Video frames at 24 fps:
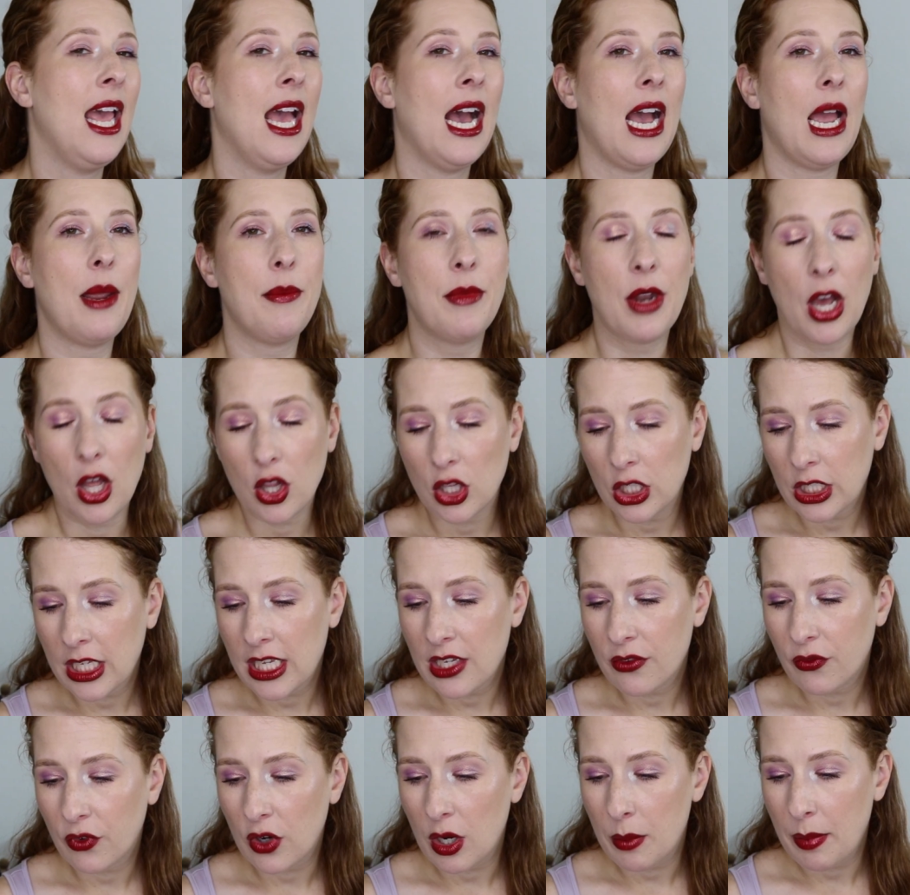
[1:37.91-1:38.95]
I'm not
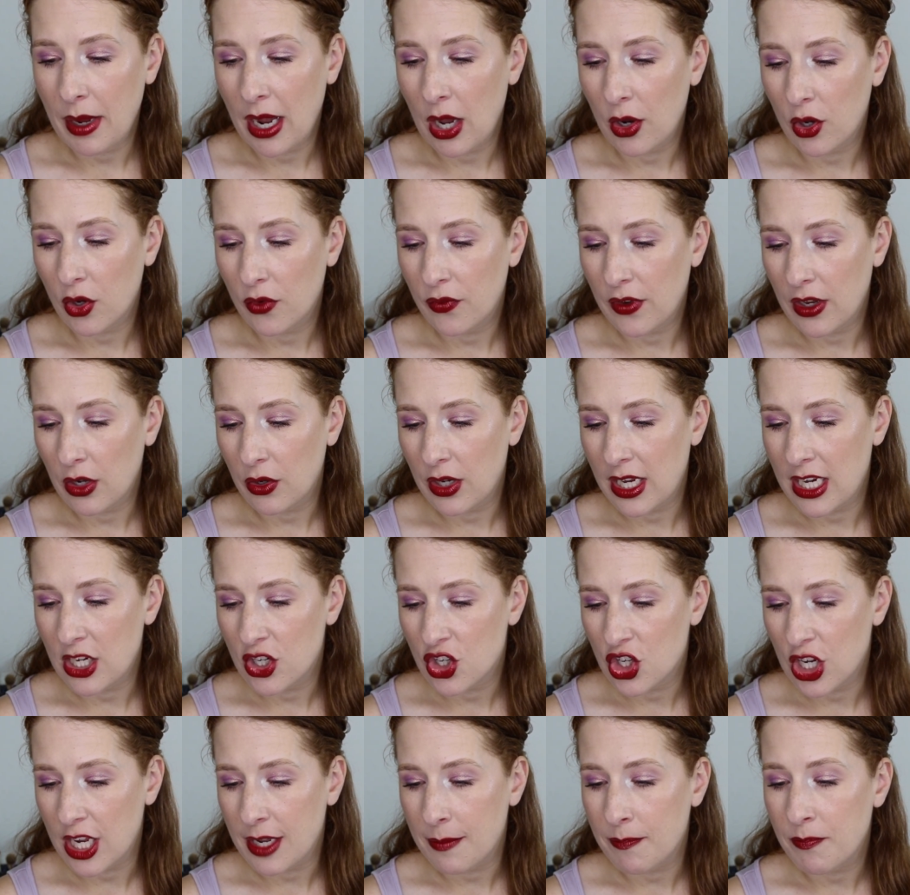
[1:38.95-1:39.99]
looking for a powder
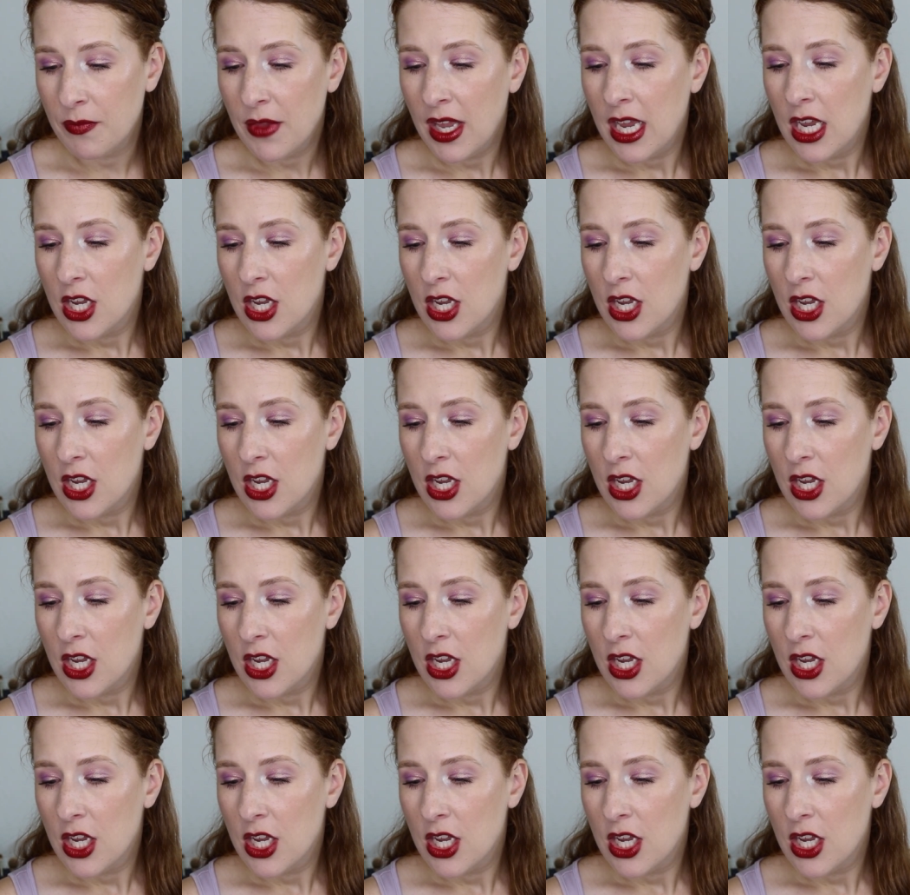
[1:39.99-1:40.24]
foundation.